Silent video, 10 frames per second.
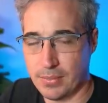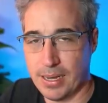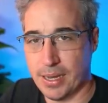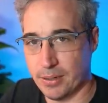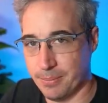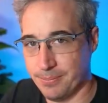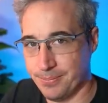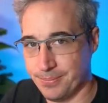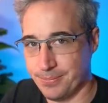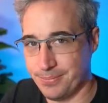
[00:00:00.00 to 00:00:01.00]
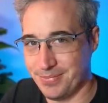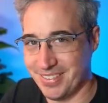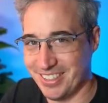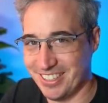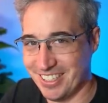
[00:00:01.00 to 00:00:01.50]
Adam,
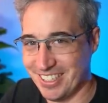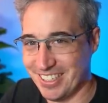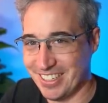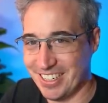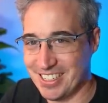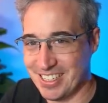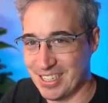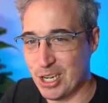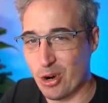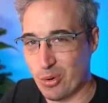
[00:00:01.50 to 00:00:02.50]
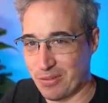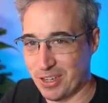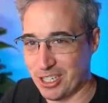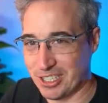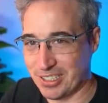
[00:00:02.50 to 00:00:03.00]
is this the note we're
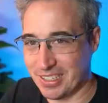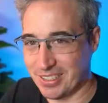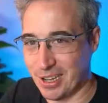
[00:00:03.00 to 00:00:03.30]
finishing things